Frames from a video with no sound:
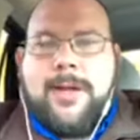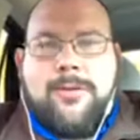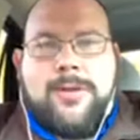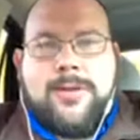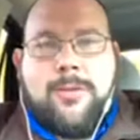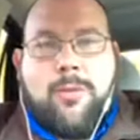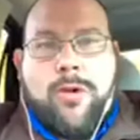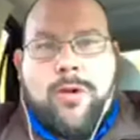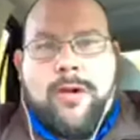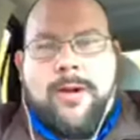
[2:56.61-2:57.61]
just some
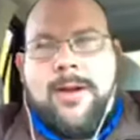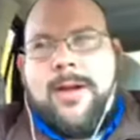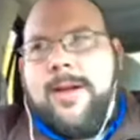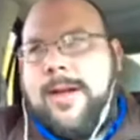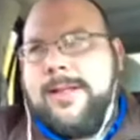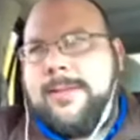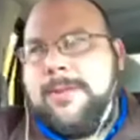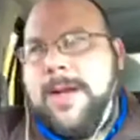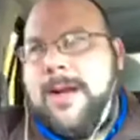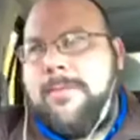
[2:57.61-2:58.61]
work and some
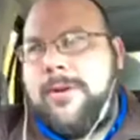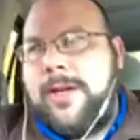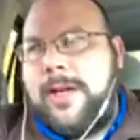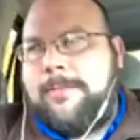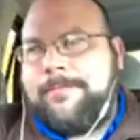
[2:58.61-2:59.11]
time put in.